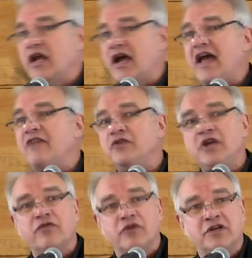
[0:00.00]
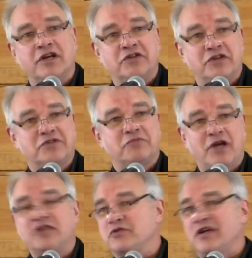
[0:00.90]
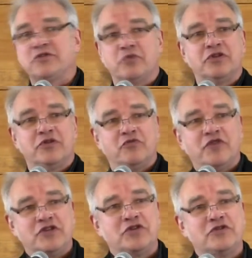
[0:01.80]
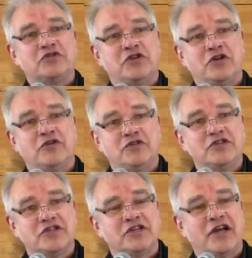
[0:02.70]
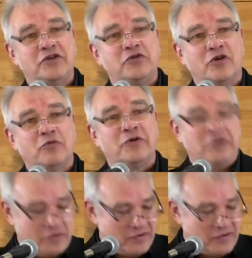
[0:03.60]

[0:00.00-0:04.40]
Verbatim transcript: I have never done this, but I just want the visitors to know this is not normal.